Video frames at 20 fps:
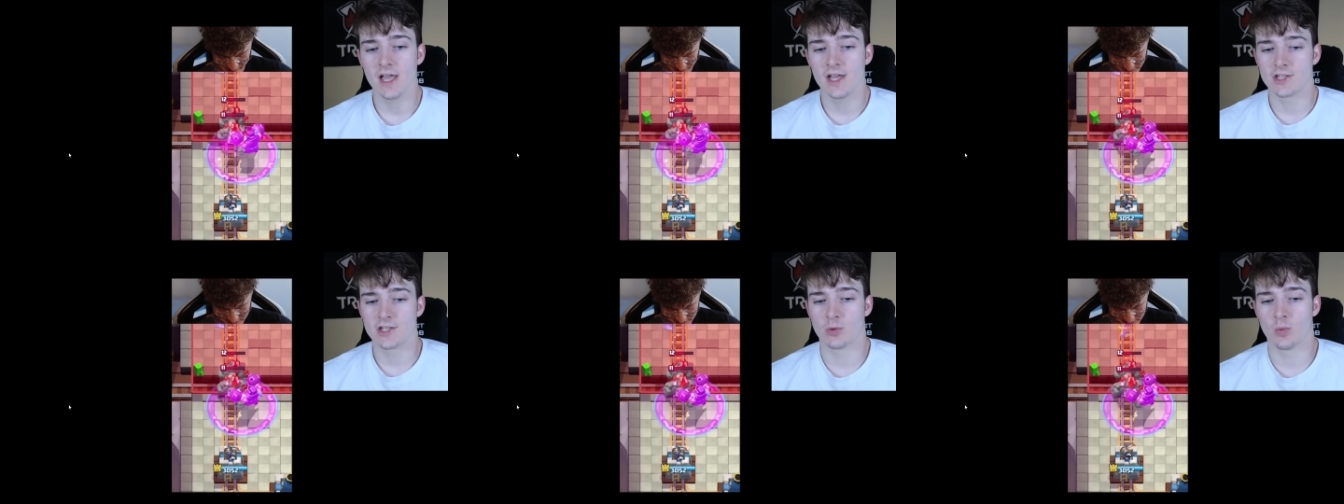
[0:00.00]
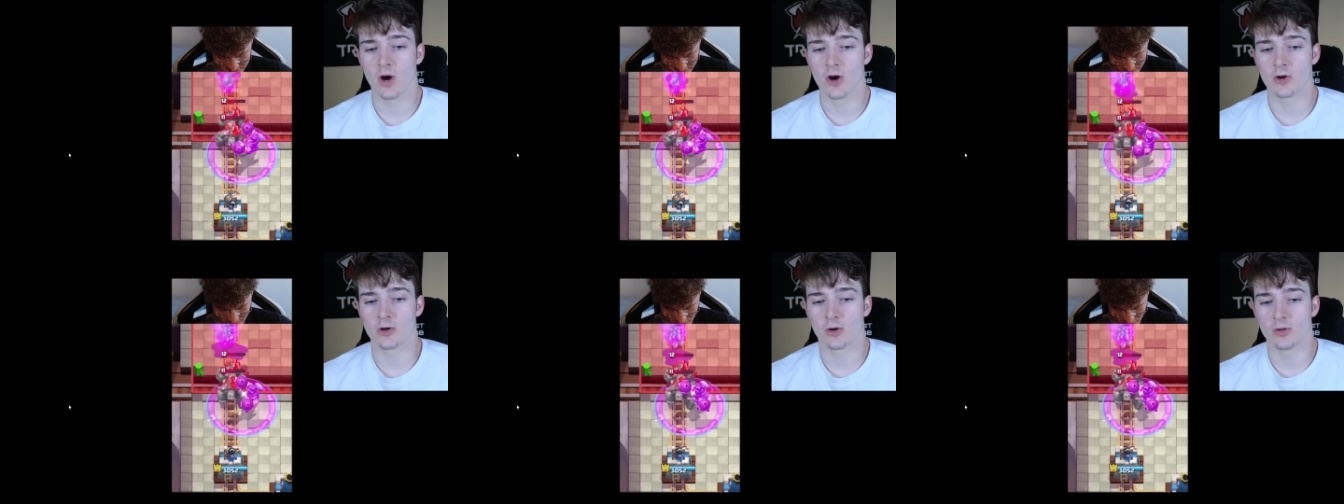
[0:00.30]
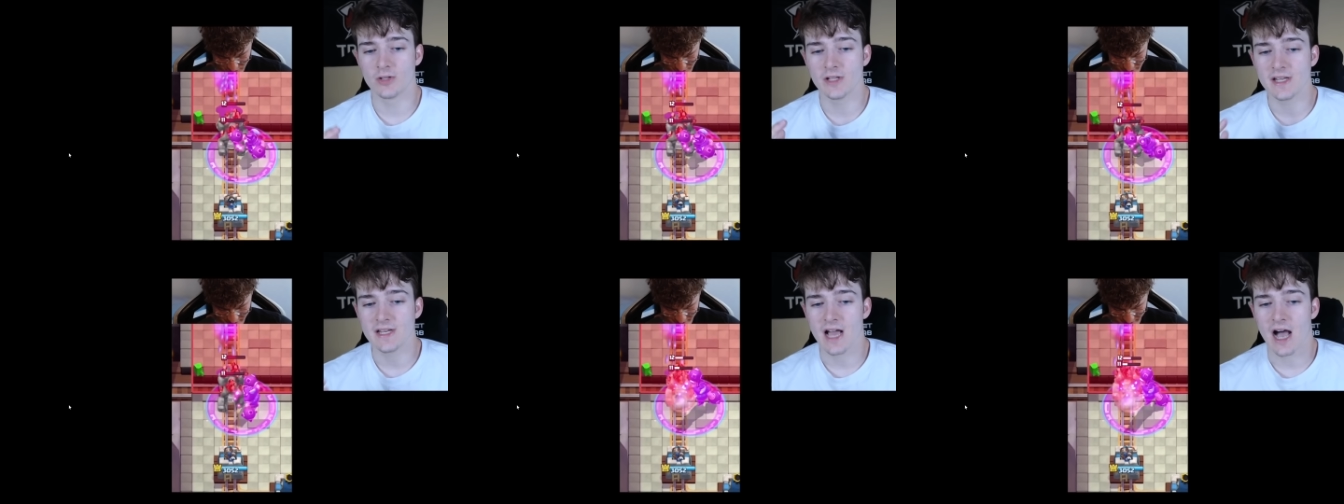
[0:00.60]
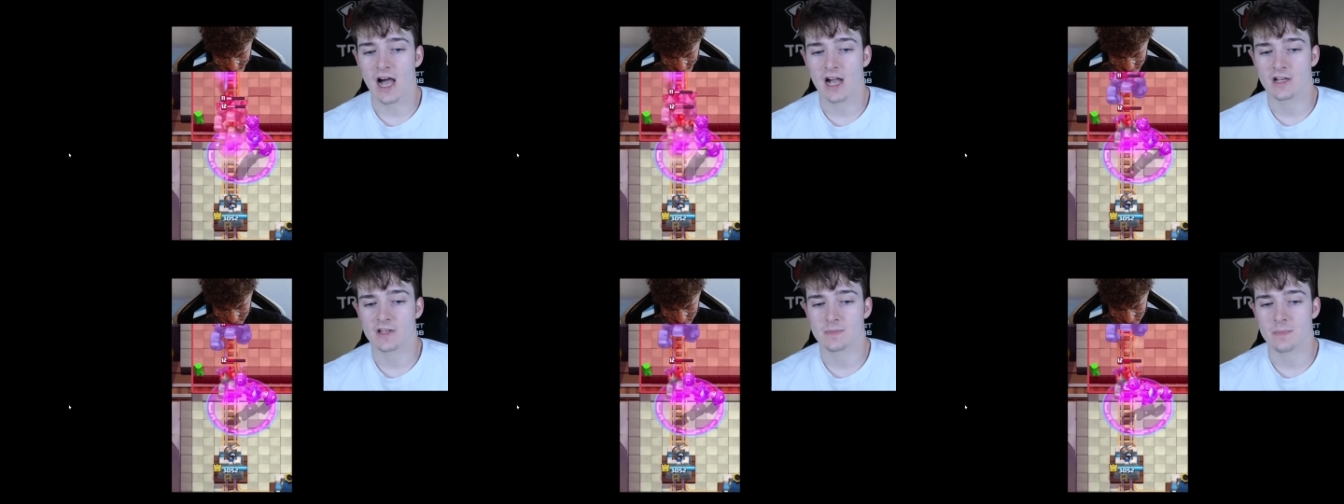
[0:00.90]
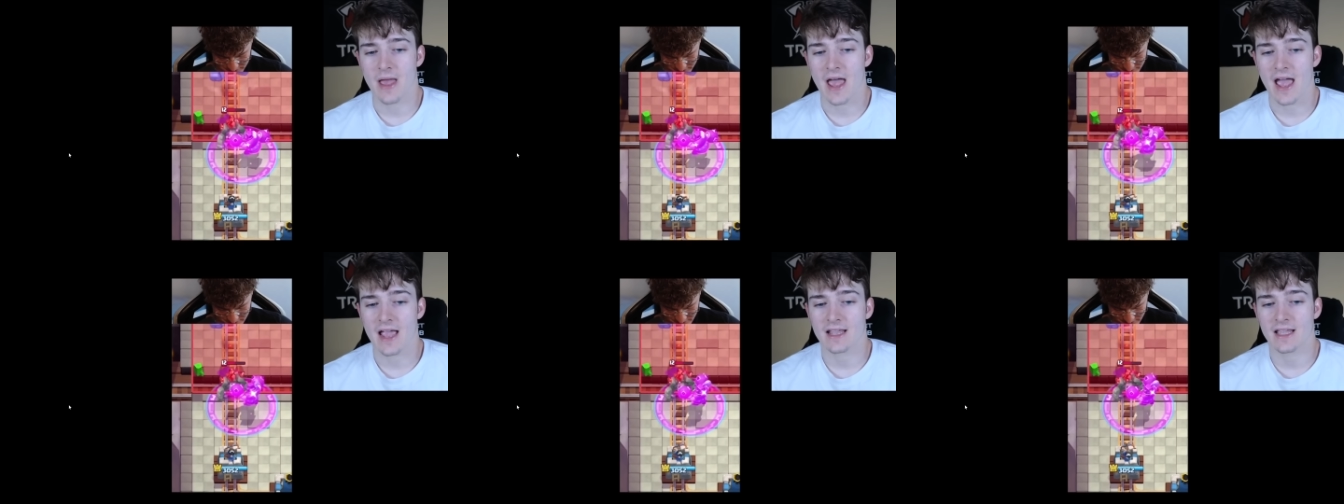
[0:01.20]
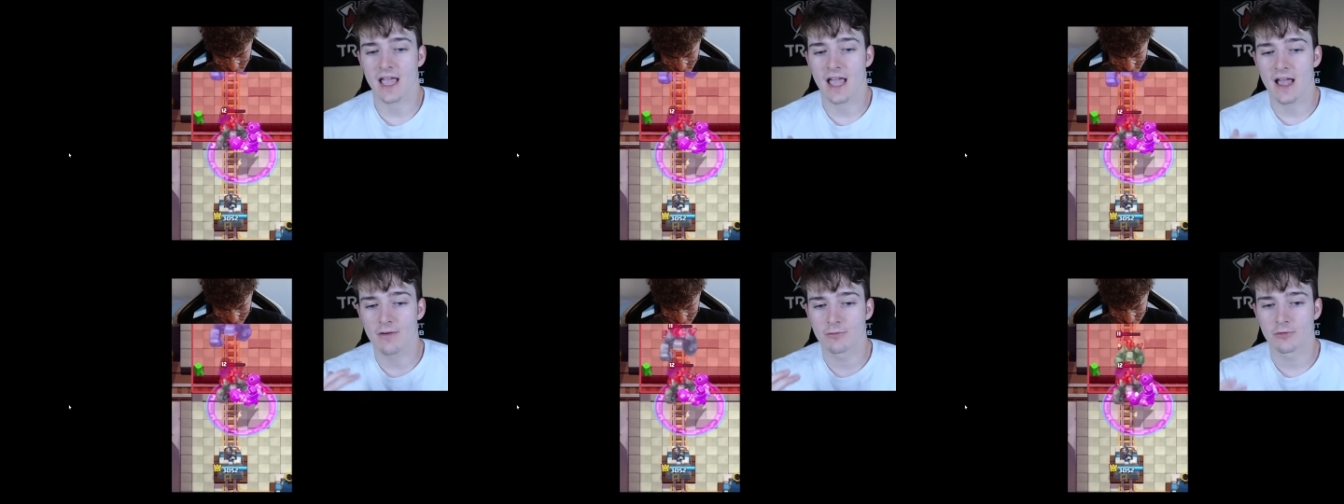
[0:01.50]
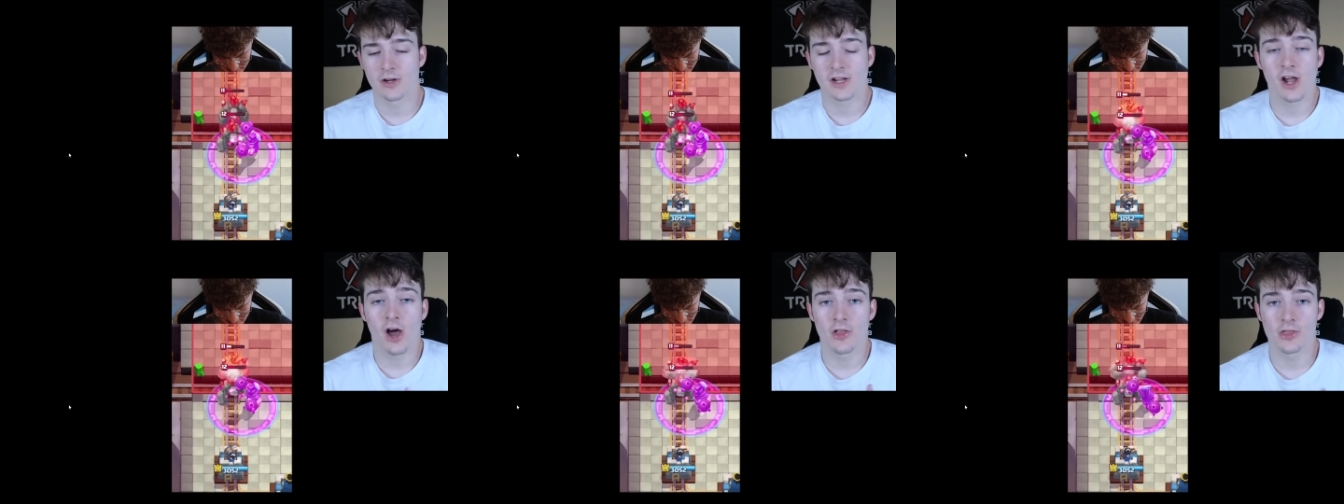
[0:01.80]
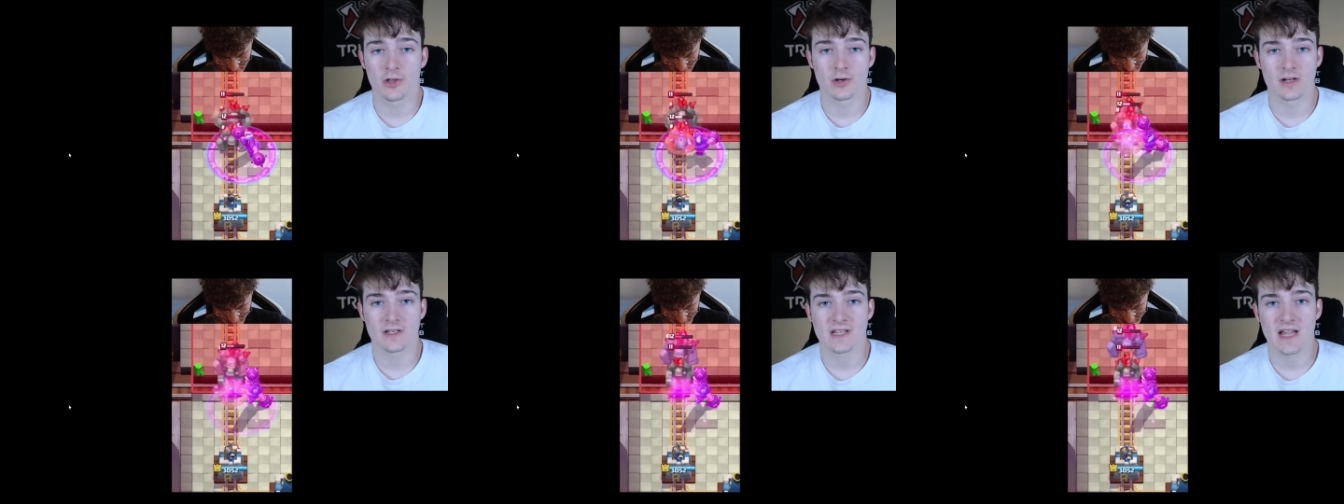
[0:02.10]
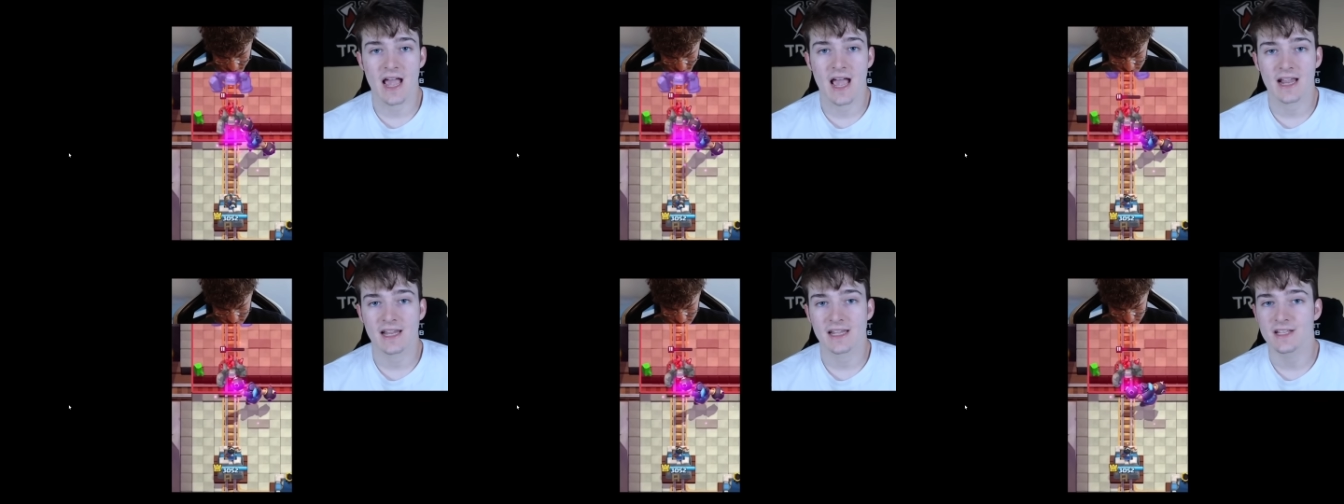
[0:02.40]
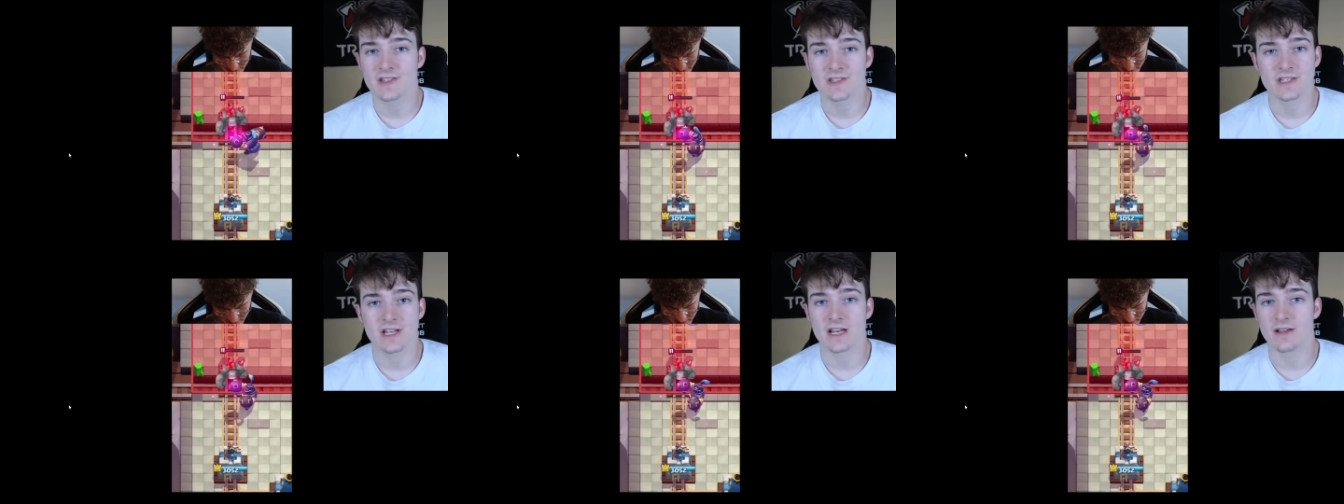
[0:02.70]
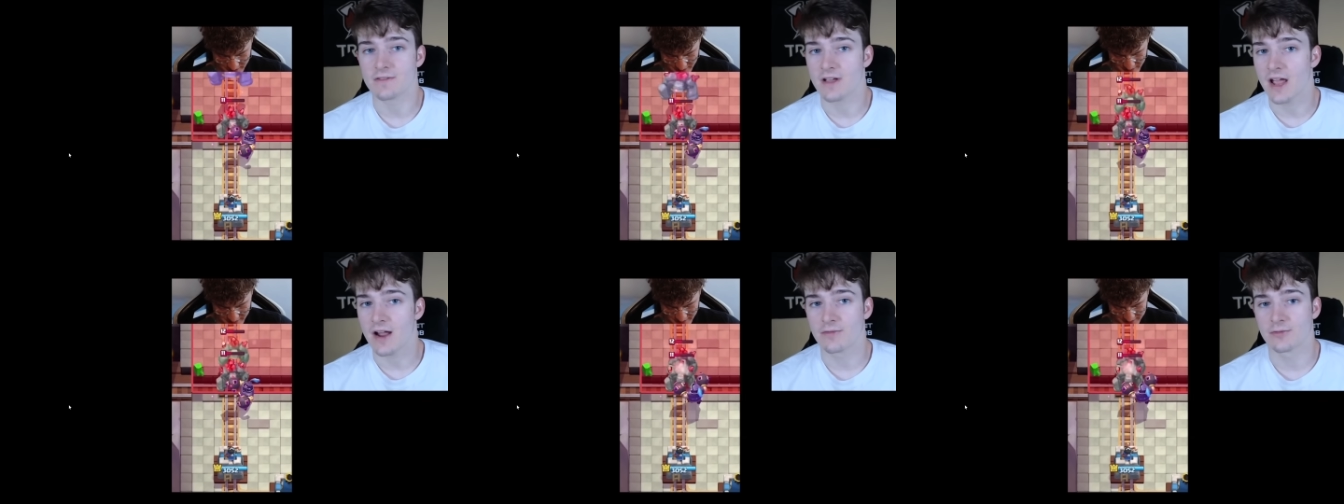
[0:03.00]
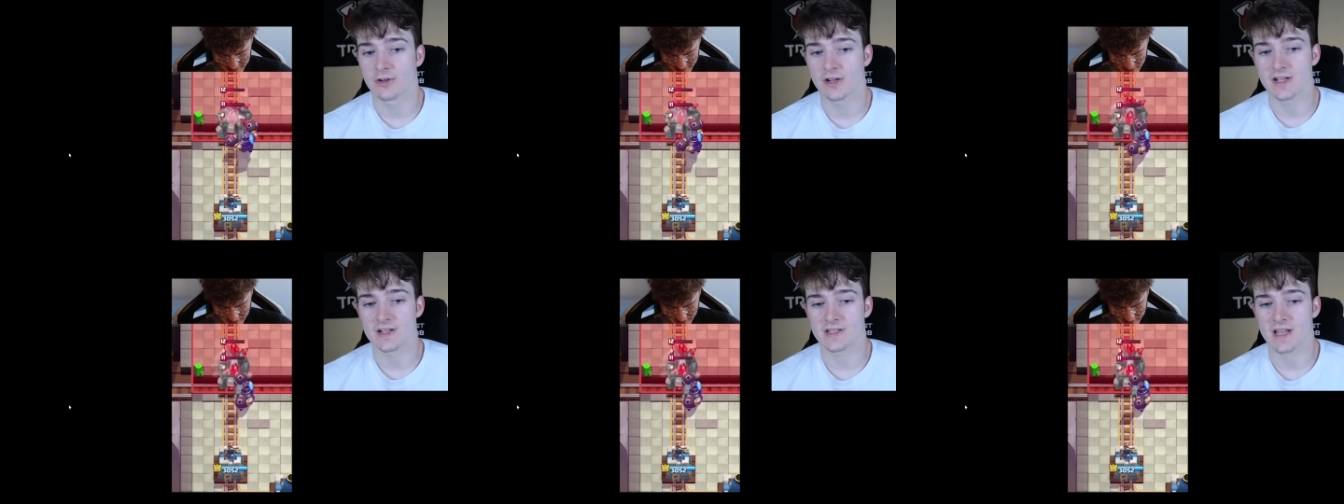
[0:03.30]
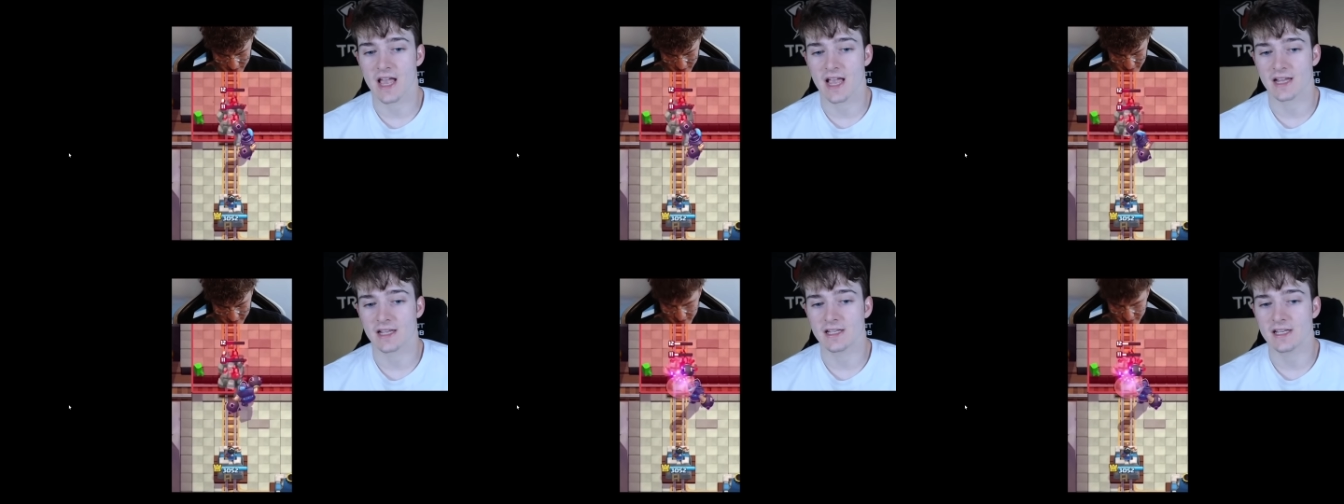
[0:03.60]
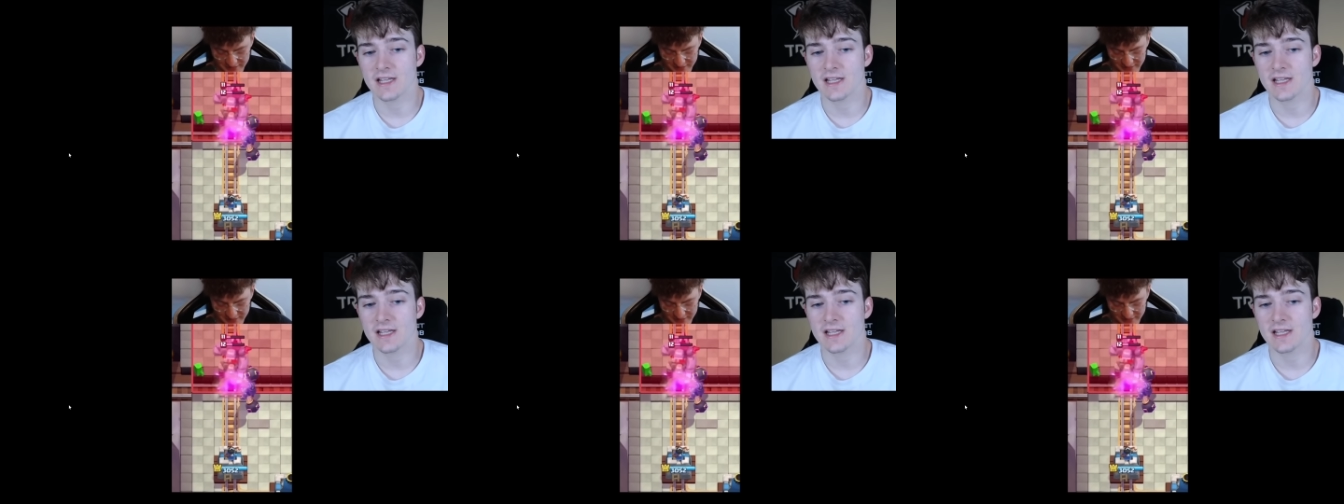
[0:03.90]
to where it only knocks back every other attack instead of every attack.